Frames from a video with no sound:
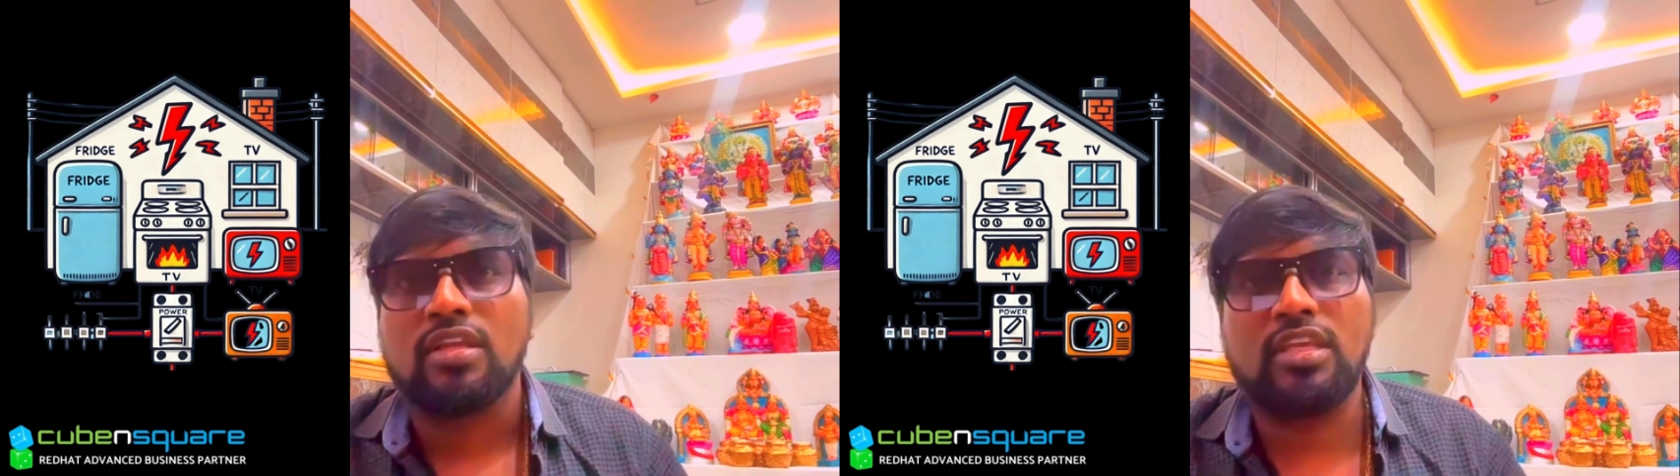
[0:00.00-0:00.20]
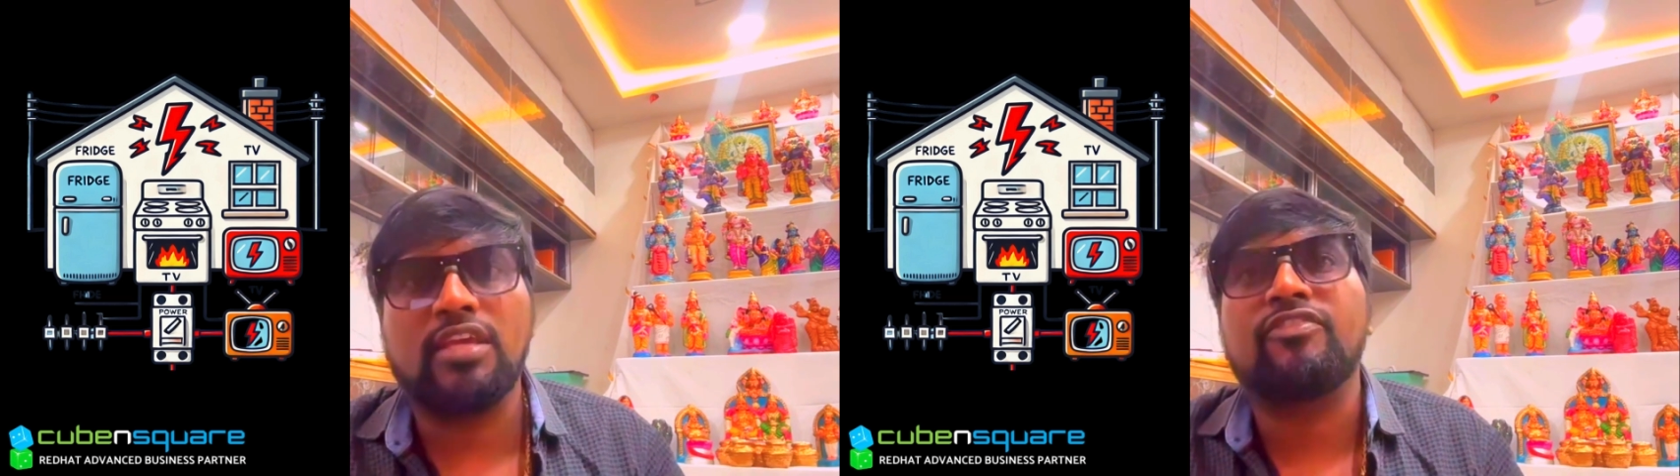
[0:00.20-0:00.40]

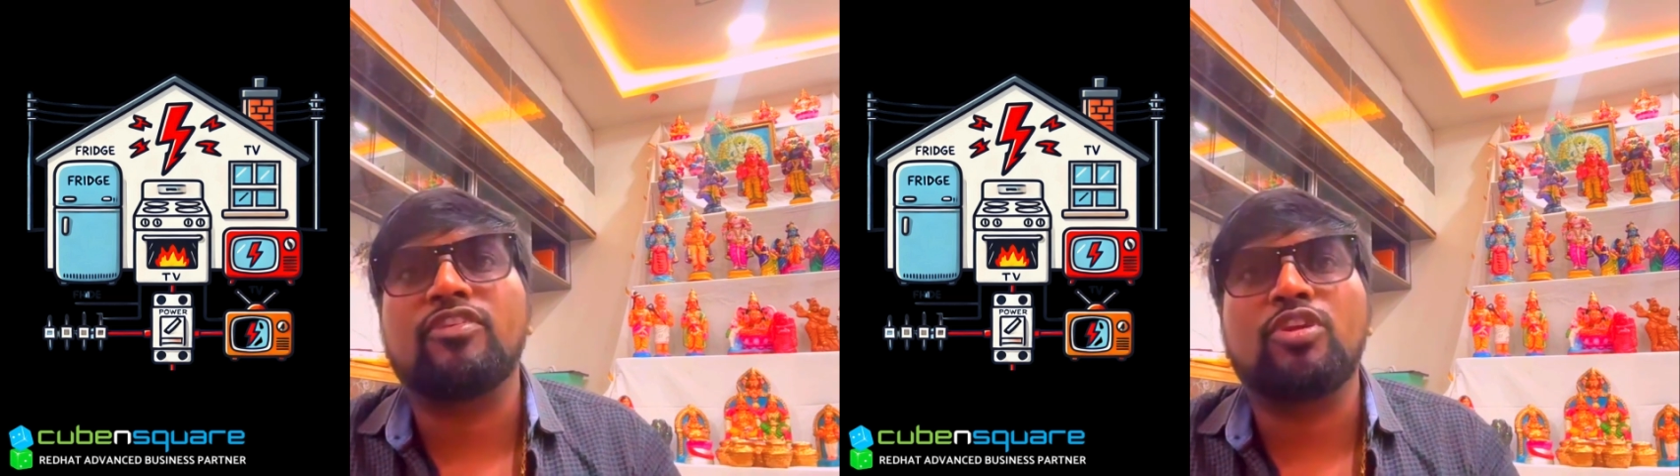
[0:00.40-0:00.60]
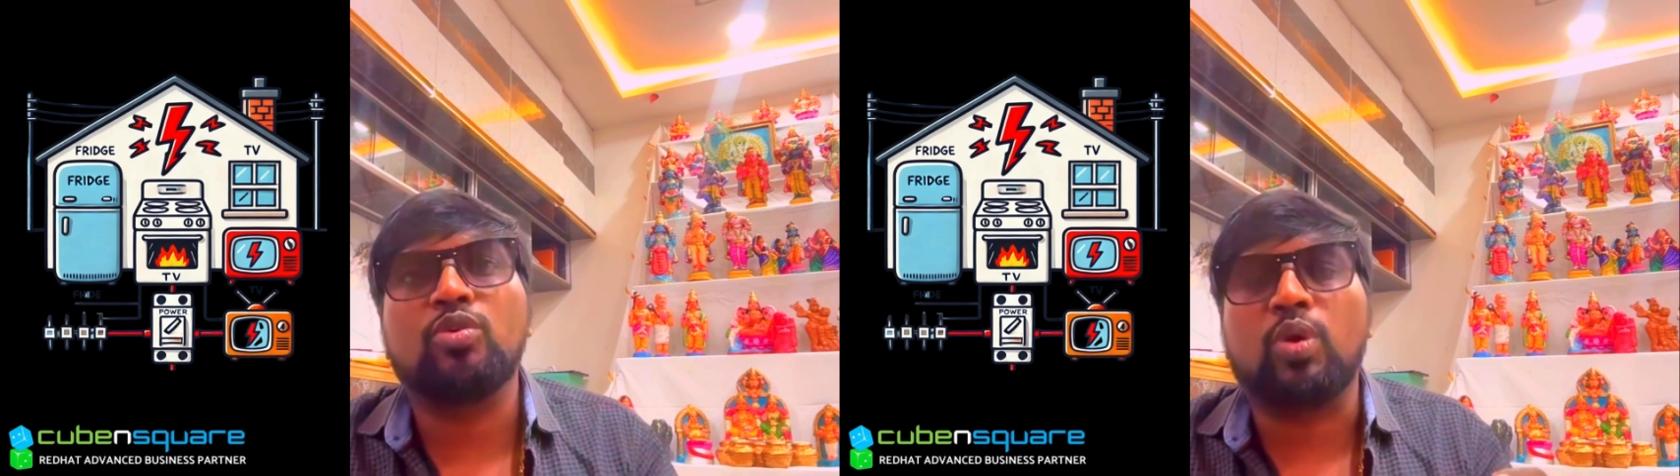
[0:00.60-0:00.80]
if
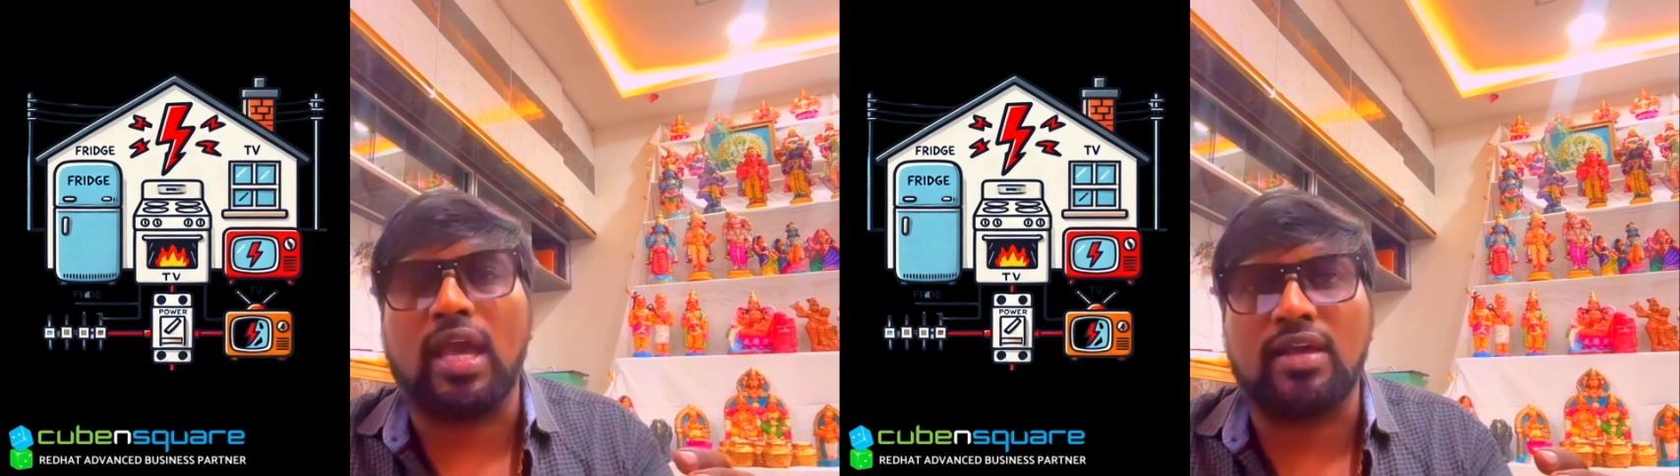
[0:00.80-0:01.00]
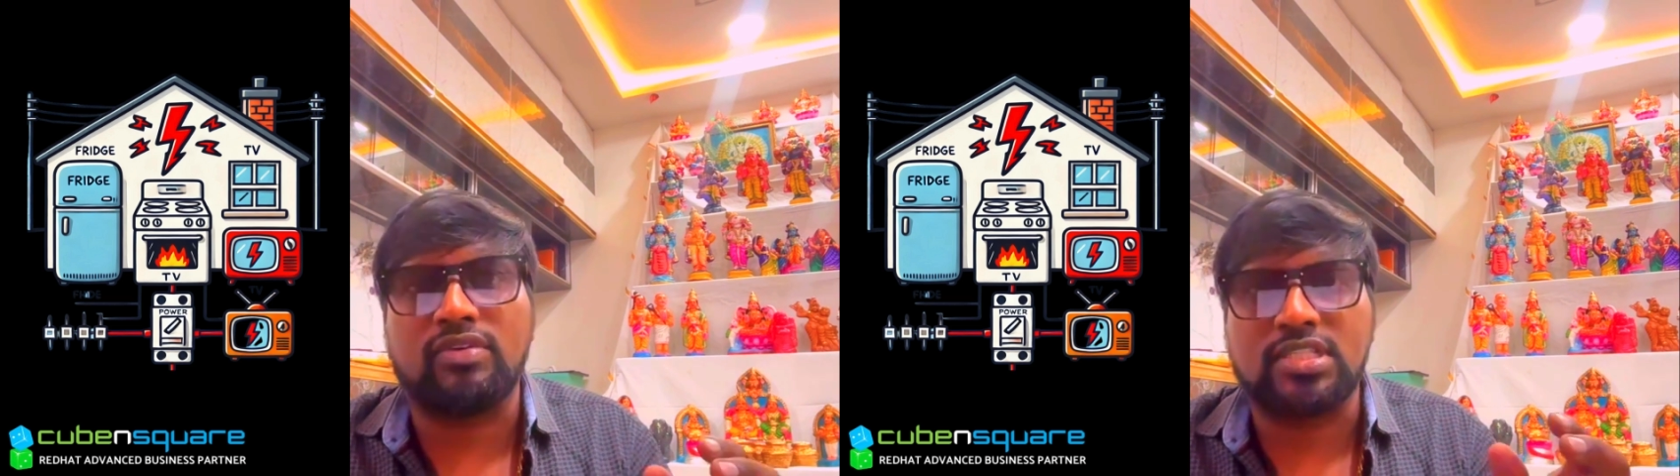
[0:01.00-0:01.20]
you
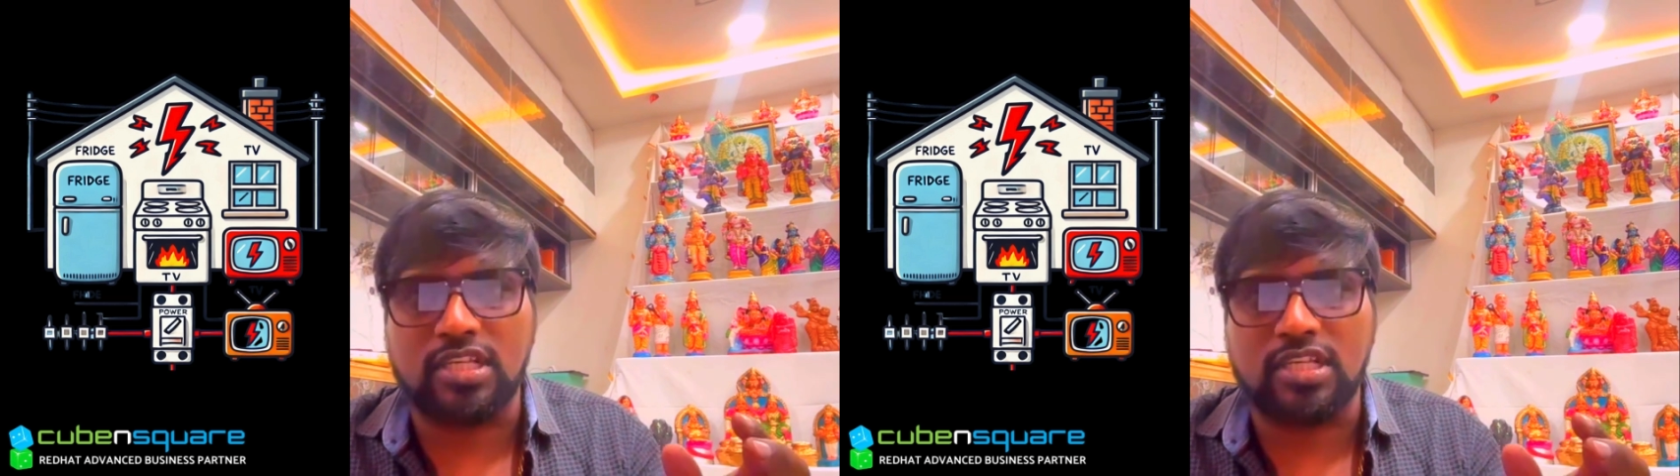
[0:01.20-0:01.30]
have a